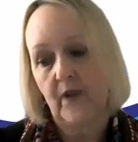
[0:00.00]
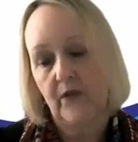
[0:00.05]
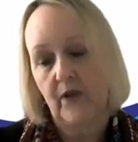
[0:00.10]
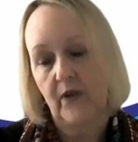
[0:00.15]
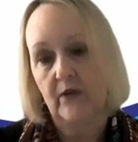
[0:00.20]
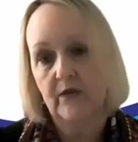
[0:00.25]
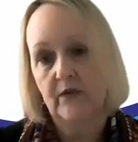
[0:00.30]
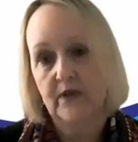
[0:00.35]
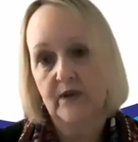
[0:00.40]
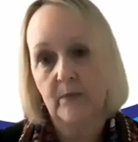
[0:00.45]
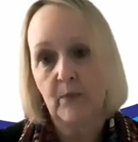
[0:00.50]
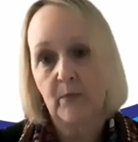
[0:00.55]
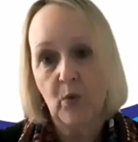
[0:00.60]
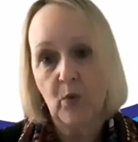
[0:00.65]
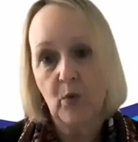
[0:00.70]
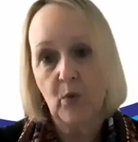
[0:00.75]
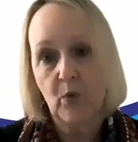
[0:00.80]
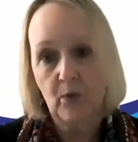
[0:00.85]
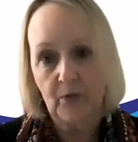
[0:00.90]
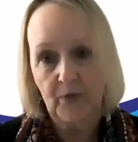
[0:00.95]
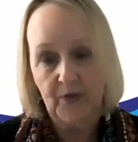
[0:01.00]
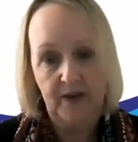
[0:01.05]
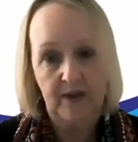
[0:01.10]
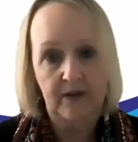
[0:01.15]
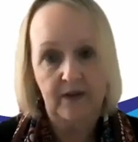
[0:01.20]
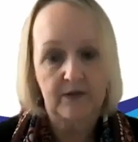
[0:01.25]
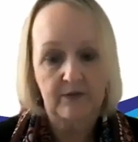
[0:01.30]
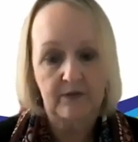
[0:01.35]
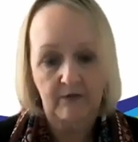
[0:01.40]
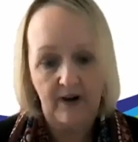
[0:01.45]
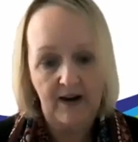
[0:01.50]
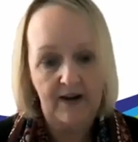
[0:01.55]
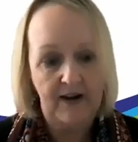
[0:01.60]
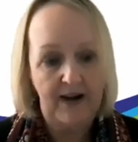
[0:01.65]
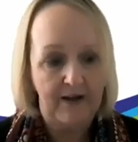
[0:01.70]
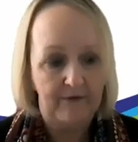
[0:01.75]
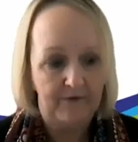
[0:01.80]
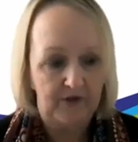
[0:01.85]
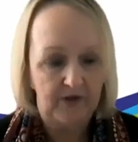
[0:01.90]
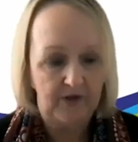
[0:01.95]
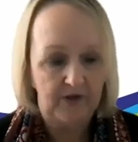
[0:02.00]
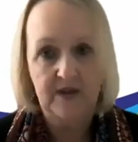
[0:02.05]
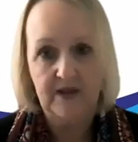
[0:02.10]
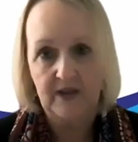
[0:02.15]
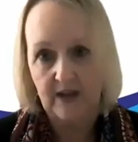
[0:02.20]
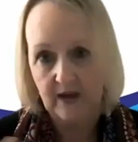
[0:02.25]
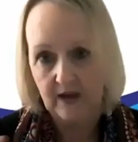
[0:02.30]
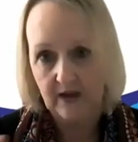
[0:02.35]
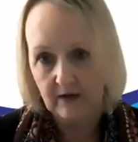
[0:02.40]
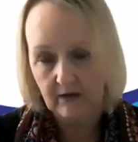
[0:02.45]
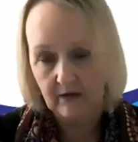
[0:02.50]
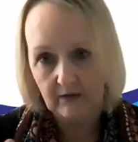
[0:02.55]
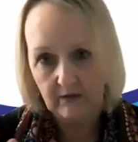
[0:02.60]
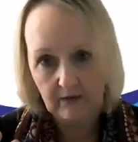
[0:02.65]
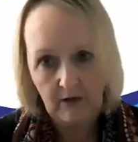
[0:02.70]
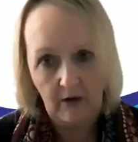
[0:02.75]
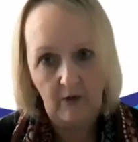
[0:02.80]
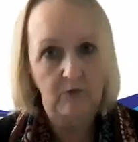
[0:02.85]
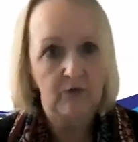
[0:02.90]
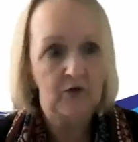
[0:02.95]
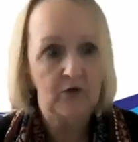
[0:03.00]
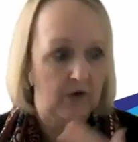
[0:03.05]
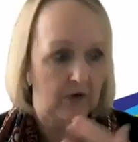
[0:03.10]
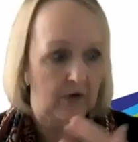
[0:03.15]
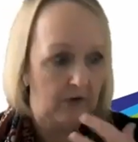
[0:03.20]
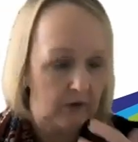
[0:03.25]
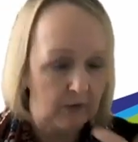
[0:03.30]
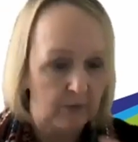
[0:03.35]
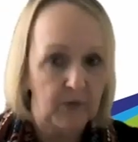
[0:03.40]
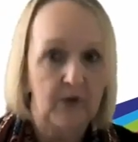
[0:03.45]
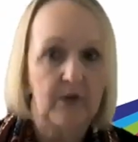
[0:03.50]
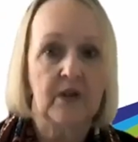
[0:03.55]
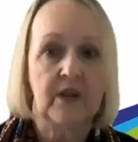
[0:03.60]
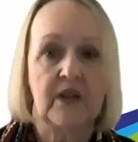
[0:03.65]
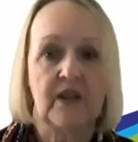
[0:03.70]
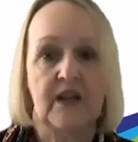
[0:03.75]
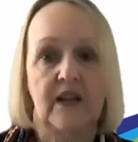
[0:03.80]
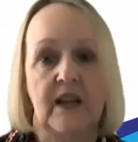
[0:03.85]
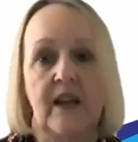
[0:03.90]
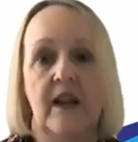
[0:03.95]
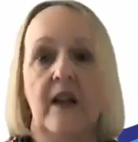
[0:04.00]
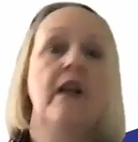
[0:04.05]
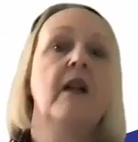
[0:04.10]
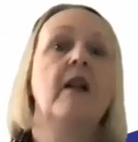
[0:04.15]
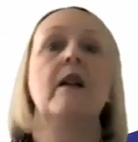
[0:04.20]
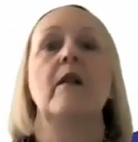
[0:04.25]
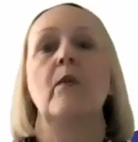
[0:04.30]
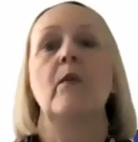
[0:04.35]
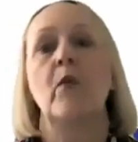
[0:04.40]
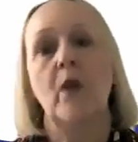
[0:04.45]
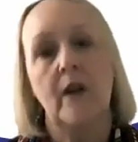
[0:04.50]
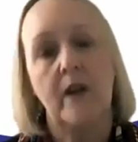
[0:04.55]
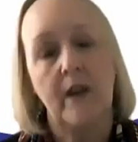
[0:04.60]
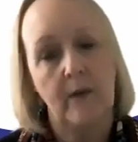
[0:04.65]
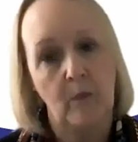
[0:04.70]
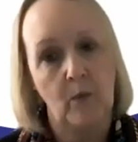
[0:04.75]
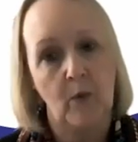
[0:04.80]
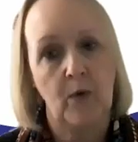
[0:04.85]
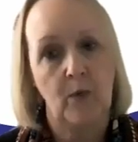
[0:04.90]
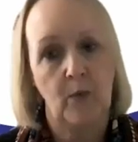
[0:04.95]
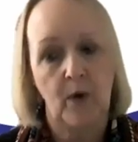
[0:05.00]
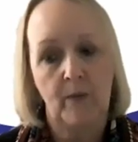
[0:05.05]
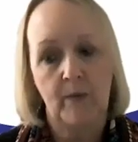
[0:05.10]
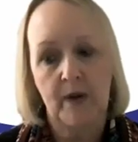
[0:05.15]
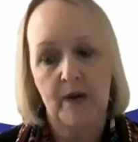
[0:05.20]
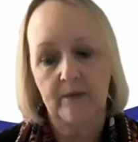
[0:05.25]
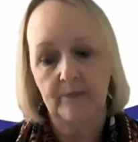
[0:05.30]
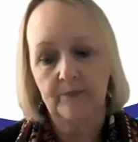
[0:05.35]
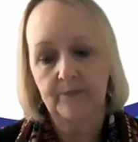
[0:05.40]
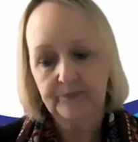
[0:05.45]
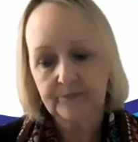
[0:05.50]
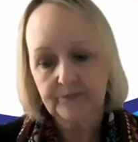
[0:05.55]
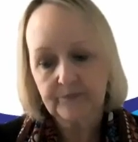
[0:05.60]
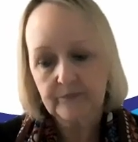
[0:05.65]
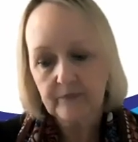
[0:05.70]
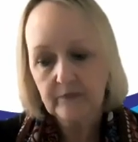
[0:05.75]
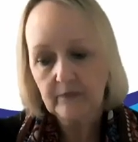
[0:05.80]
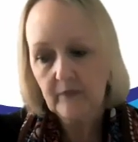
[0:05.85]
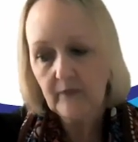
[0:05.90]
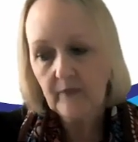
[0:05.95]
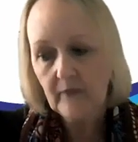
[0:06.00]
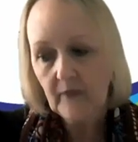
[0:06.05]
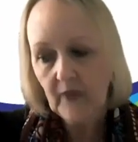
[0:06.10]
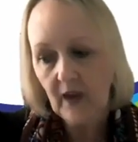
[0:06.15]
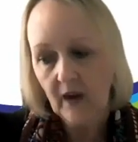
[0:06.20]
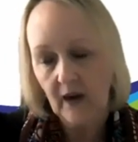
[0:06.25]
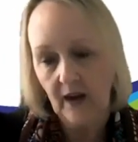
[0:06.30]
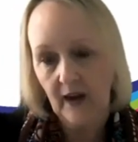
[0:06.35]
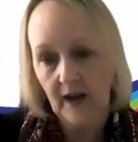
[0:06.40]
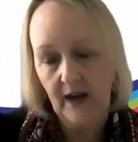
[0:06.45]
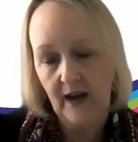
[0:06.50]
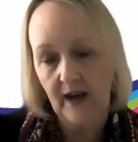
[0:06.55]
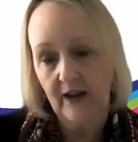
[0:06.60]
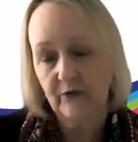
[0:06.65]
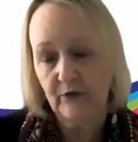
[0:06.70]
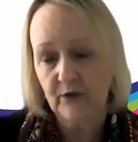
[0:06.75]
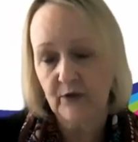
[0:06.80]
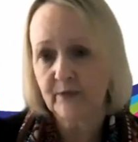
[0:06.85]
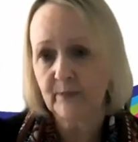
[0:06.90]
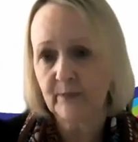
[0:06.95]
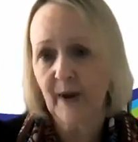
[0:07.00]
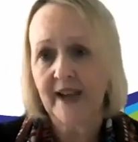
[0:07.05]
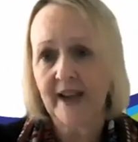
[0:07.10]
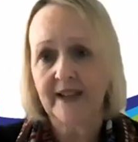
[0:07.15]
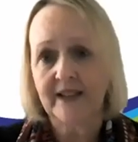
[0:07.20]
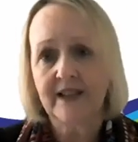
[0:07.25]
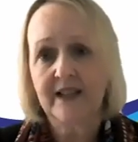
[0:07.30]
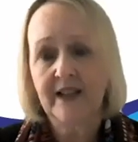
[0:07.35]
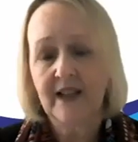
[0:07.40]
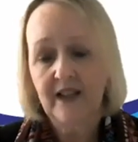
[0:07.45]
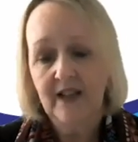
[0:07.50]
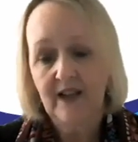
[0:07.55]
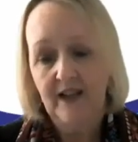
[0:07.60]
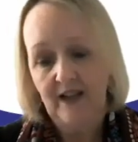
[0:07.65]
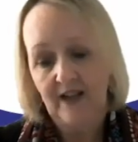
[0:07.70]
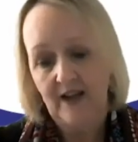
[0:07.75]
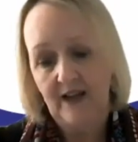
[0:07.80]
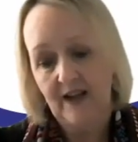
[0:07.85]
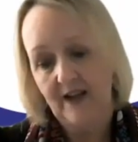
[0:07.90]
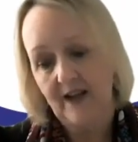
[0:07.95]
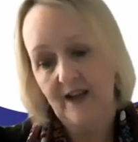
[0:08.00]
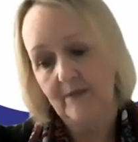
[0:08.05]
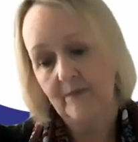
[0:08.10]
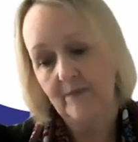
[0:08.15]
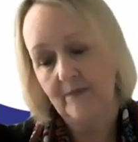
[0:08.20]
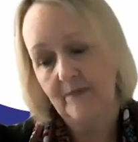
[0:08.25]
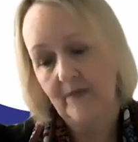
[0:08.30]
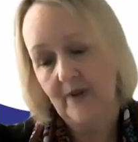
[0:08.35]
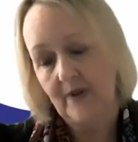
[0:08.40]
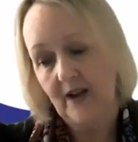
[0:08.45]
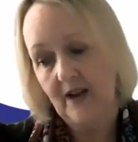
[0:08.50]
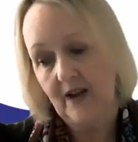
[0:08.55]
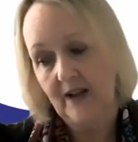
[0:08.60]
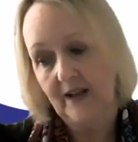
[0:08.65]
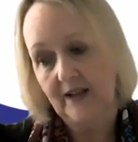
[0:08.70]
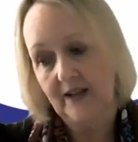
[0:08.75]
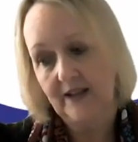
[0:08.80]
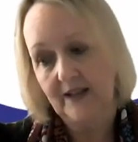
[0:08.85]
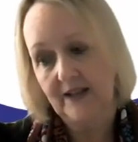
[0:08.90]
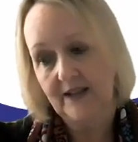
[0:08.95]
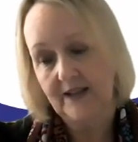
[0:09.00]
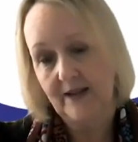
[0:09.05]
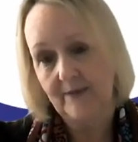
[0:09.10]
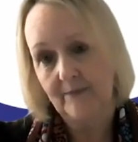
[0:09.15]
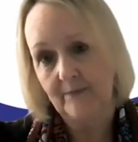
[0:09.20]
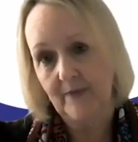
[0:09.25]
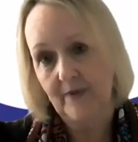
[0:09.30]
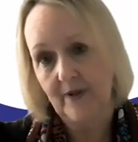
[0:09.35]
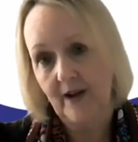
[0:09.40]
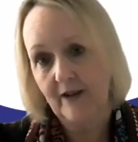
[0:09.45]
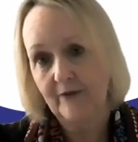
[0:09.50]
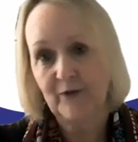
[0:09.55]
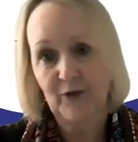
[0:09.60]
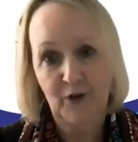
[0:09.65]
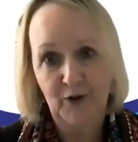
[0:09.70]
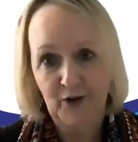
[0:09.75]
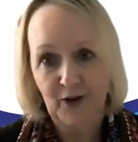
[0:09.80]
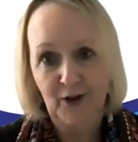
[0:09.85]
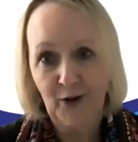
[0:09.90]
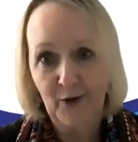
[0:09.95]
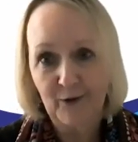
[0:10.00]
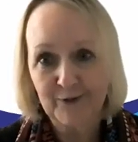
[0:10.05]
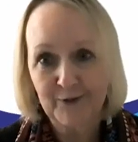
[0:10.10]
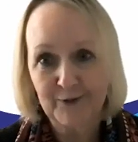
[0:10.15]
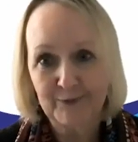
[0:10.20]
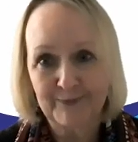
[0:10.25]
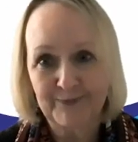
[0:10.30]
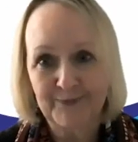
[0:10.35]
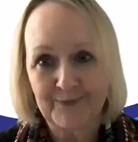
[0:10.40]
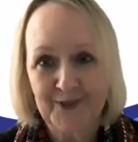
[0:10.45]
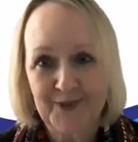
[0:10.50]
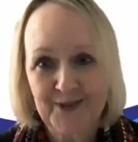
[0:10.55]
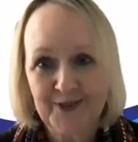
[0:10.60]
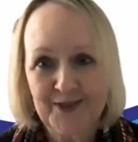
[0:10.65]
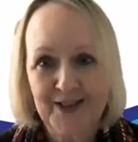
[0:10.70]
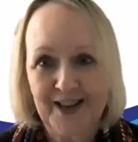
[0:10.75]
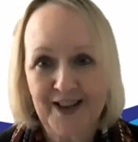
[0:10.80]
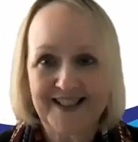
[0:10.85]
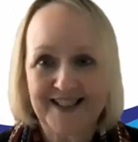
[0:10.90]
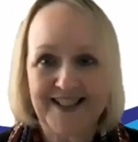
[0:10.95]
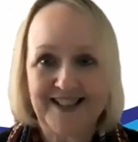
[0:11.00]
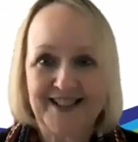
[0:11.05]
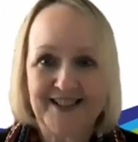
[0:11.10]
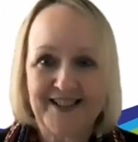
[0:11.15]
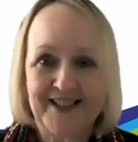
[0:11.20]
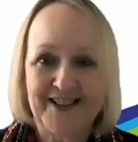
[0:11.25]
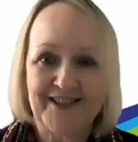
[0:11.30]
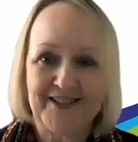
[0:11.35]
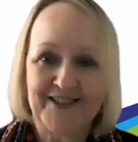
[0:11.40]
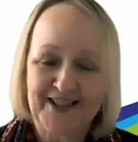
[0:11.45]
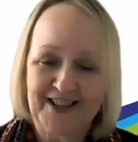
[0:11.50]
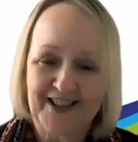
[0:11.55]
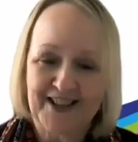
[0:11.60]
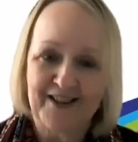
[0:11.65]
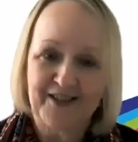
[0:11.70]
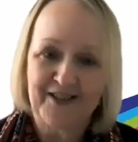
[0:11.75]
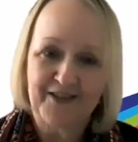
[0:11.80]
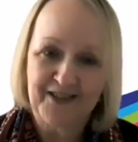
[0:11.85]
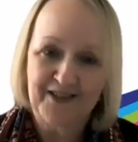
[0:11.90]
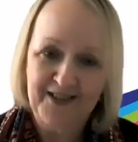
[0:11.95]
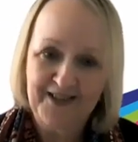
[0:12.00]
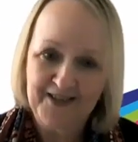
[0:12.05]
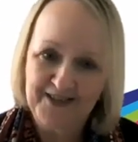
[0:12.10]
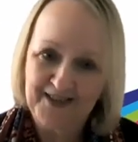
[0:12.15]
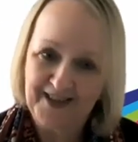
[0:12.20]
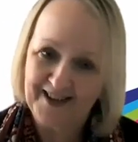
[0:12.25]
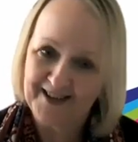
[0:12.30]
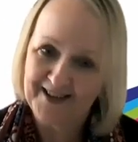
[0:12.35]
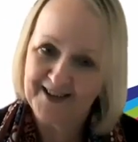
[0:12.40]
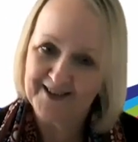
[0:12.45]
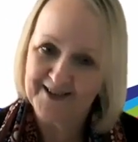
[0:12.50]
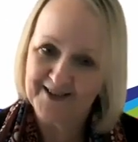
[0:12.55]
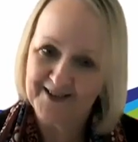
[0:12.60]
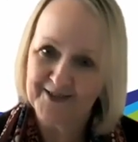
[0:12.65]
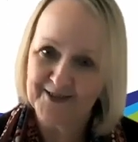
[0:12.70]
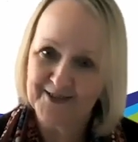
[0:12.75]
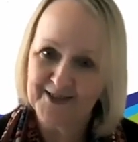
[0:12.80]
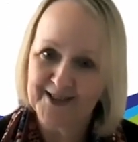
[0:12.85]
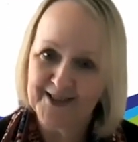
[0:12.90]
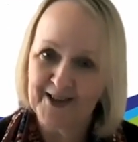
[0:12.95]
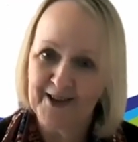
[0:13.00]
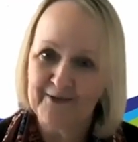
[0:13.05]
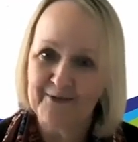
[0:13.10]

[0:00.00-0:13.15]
those important things around advocacy, culture, community, working with women, and respect. And I've learned a lot from chatting to you, so thank you so